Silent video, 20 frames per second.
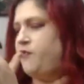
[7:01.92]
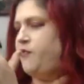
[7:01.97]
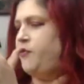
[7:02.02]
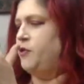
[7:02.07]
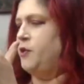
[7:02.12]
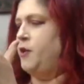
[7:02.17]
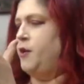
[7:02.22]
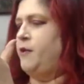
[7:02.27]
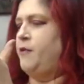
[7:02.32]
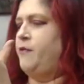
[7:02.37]

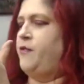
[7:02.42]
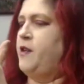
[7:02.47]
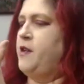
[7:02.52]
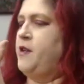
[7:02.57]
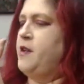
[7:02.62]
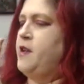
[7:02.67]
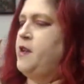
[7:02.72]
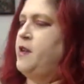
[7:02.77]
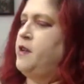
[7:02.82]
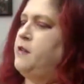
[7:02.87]
full of
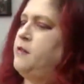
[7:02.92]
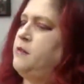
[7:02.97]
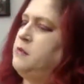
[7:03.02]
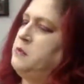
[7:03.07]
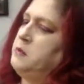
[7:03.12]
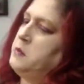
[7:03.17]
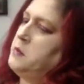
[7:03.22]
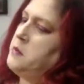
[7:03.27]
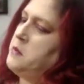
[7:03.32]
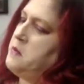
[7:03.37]

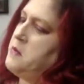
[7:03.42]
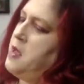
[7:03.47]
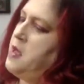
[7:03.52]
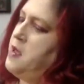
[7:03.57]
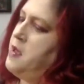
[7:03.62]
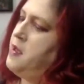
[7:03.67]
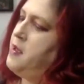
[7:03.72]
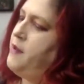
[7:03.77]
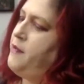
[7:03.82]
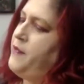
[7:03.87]

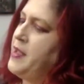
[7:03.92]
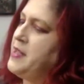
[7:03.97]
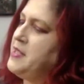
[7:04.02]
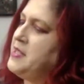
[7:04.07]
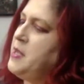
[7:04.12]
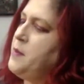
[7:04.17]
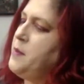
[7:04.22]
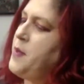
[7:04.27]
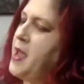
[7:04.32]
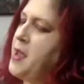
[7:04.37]

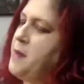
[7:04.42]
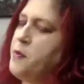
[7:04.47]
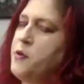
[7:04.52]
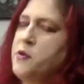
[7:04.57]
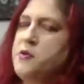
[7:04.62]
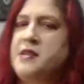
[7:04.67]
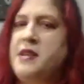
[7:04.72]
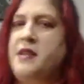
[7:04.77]
fancy papers